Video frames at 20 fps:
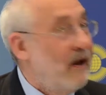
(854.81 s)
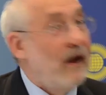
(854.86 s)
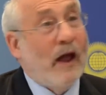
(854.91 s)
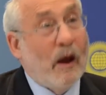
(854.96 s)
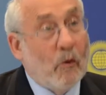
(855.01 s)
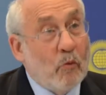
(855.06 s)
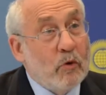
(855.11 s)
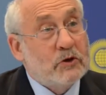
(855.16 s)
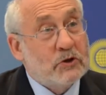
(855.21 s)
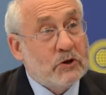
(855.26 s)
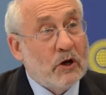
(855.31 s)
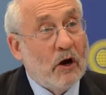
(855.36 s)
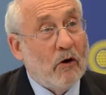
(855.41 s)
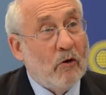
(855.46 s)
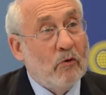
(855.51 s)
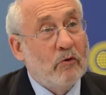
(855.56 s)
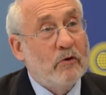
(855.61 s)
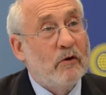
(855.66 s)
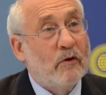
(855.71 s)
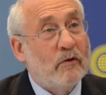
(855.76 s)
And we
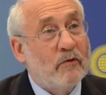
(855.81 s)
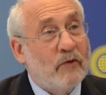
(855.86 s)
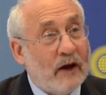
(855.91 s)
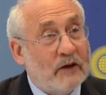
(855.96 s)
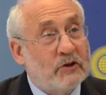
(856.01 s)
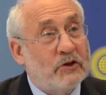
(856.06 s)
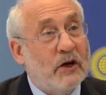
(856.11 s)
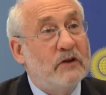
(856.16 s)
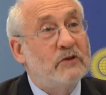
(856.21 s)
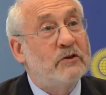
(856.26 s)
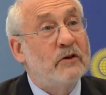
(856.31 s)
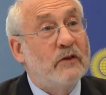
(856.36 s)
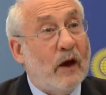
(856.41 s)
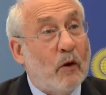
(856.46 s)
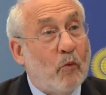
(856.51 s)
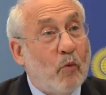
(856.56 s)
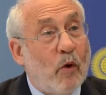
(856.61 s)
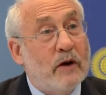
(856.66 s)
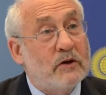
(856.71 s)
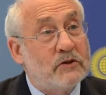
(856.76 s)
showed that changing
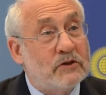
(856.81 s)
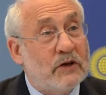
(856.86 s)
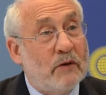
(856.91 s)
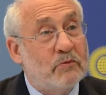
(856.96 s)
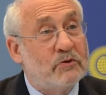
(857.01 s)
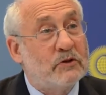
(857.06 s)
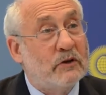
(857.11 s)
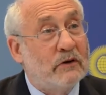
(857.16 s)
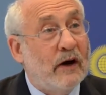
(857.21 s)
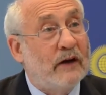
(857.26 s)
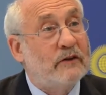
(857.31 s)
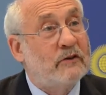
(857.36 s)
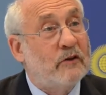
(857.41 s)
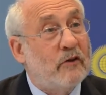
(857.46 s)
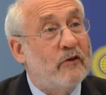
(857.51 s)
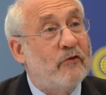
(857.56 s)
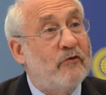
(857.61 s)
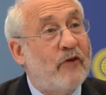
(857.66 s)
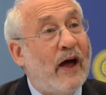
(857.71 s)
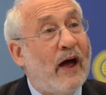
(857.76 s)
that one assumption led to
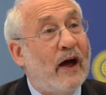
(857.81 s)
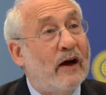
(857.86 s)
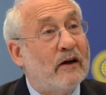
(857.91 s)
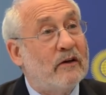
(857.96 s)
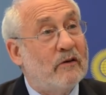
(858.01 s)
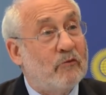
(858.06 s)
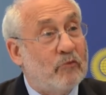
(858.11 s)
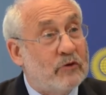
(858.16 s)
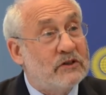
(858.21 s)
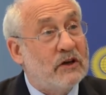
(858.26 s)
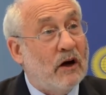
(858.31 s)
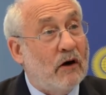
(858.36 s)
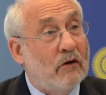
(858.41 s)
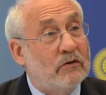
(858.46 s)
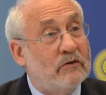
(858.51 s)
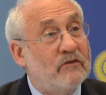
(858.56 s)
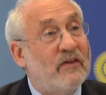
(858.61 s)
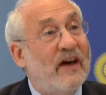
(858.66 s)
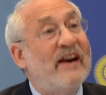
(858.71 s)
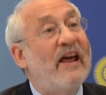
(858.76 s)
the
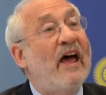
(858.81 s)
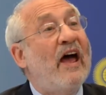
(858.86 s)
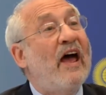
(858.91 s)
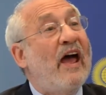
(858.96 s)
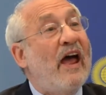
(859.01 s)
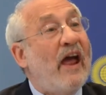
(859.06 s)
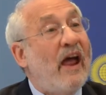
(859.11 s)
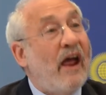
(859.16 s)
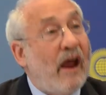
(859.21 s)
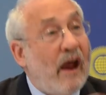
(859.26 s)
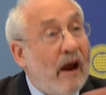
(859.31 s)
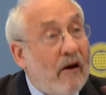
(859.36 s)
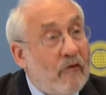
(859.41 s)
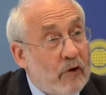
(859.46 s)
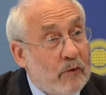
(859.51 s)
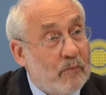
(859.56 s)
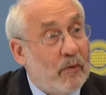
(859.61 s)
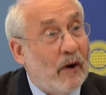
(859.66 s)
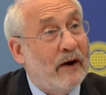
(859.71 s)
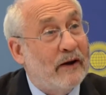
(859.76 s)
result that
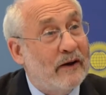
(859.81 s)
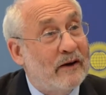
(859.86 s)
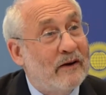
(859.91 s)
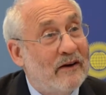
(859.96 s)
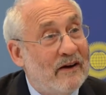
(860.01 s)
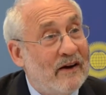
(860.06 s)
everybody